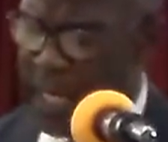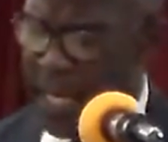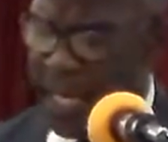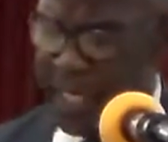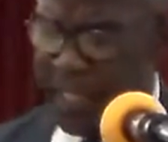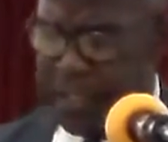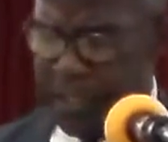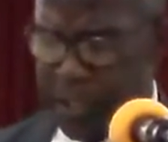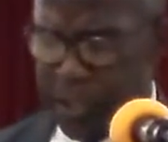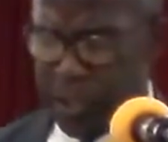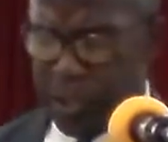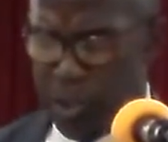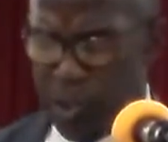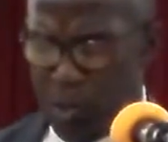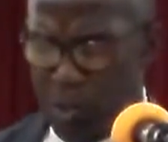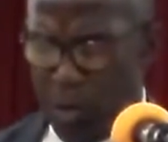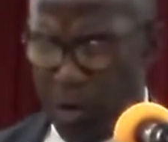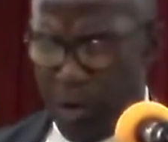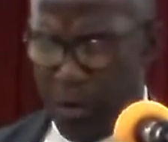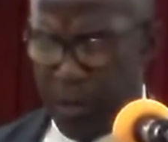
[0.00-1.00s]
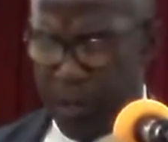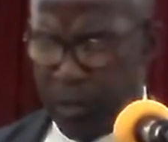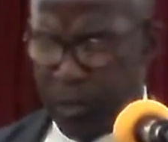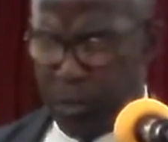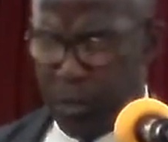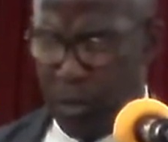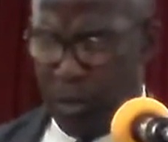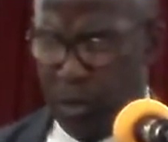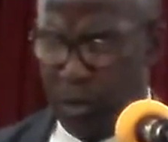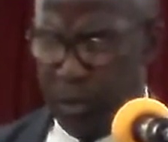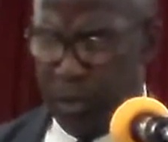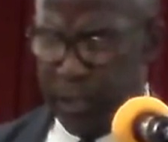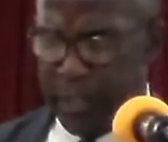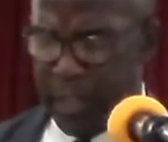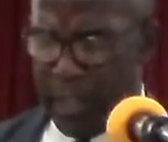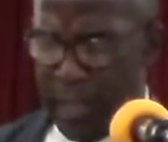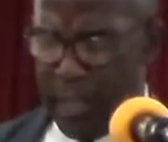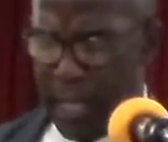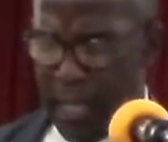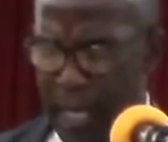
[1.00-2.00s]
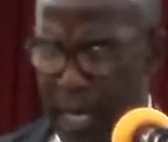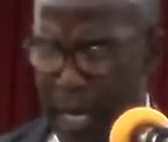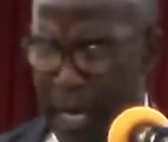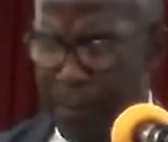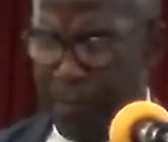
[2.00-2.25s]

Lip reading: In the story told